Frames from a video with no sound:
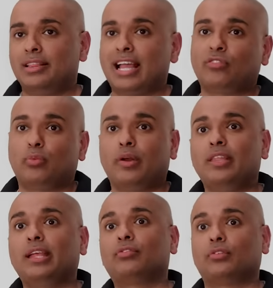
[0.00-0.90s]
That's one of
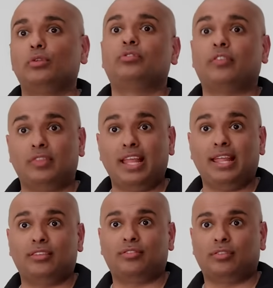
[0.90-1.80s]
the exclusive
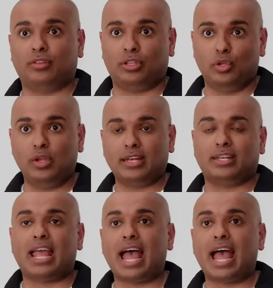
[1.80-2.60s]
things you get to